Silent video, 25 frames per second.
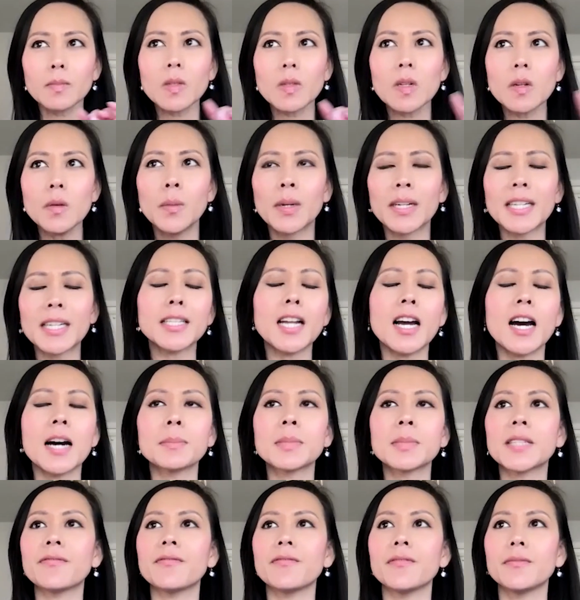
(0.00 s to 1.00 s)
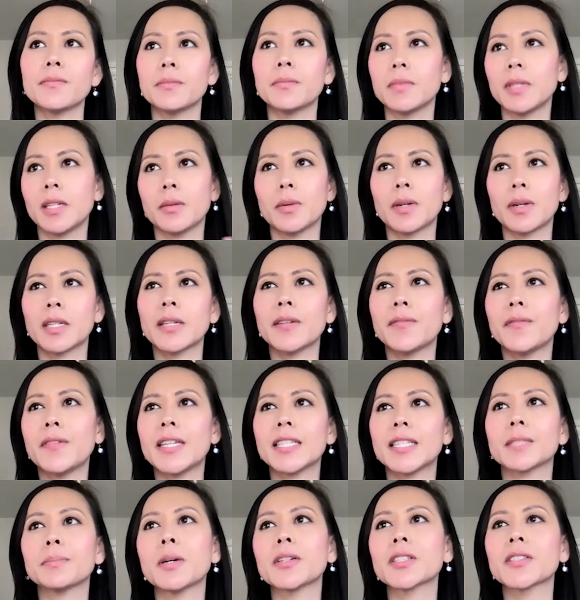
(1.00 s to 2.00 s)
one of
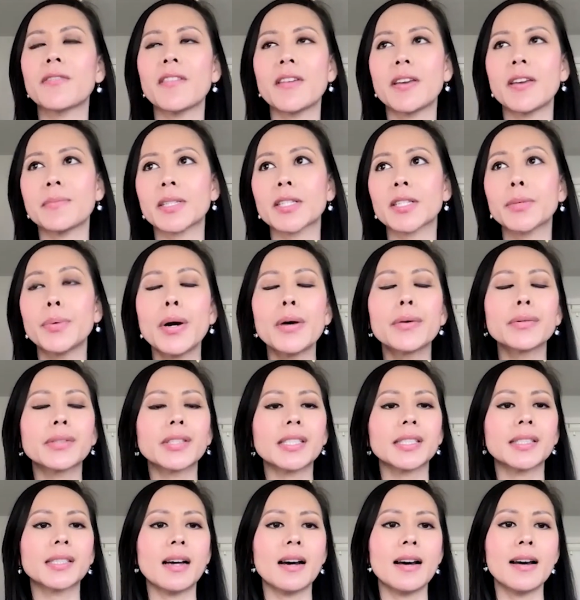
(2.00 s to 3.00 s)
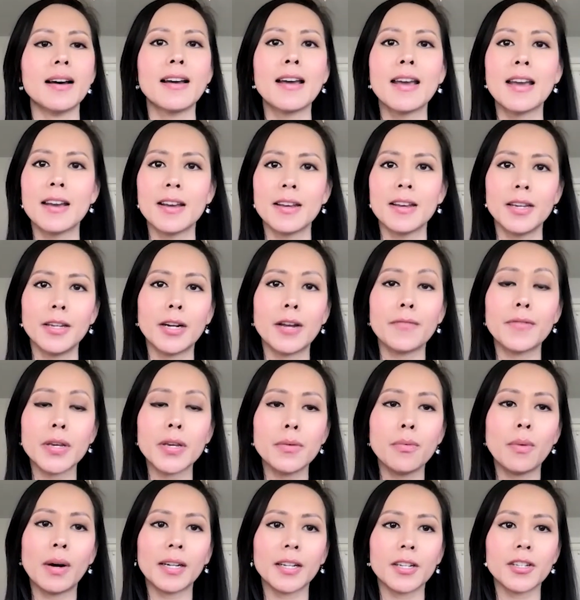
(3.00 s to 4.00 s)
his most famous quotes is, if
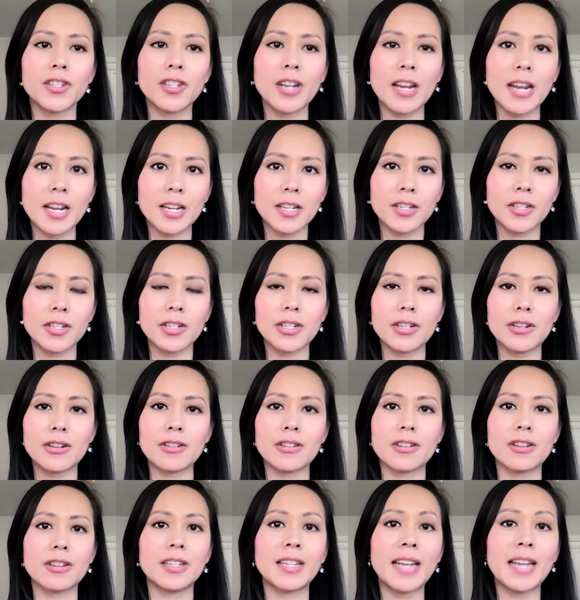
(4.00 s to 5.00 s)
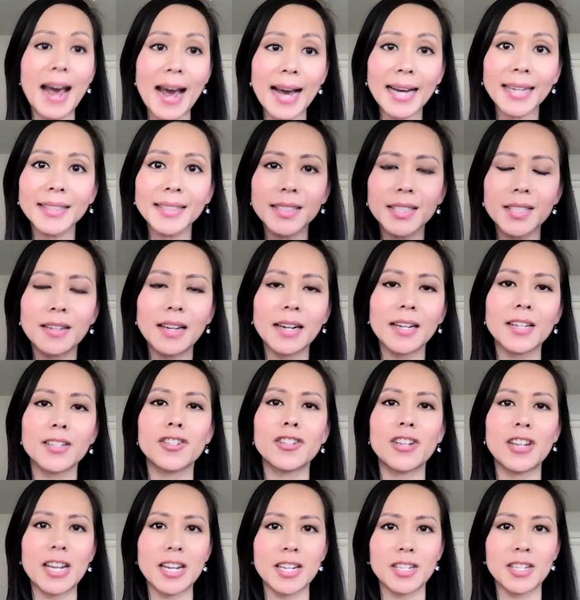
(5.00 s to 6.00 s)
you want to change your tax, you got to
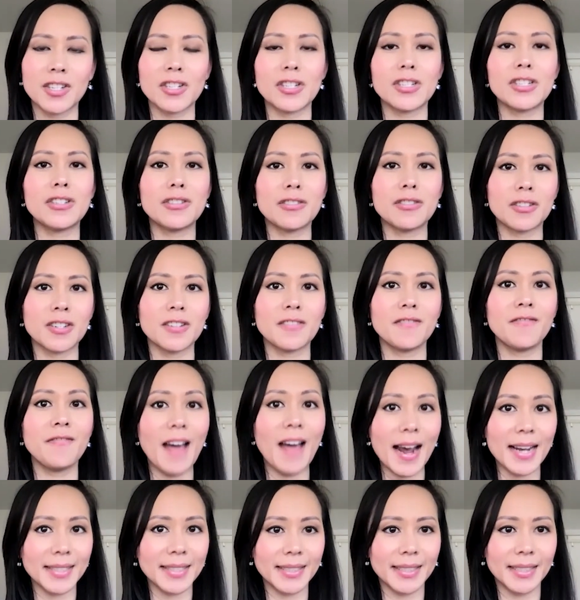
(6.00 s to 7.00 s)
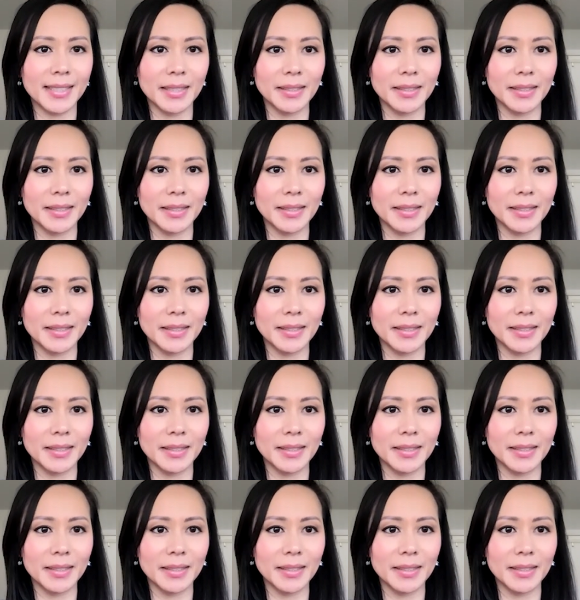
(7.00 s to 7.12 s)
change your facts.